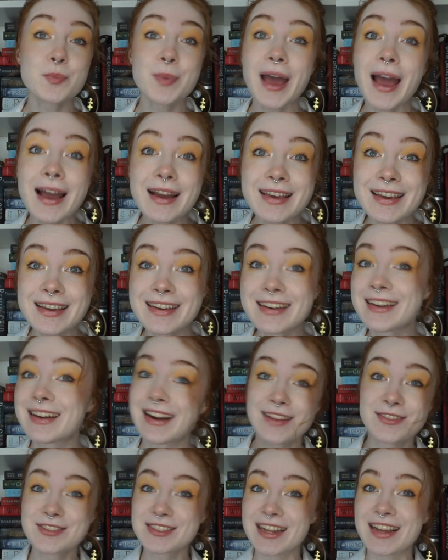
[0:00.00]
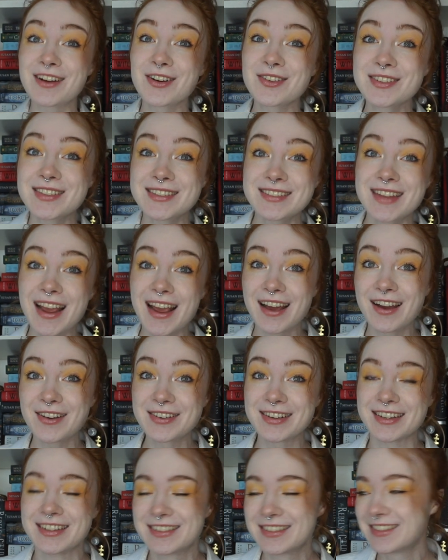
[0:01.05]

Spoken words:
packing and I have to take all this down.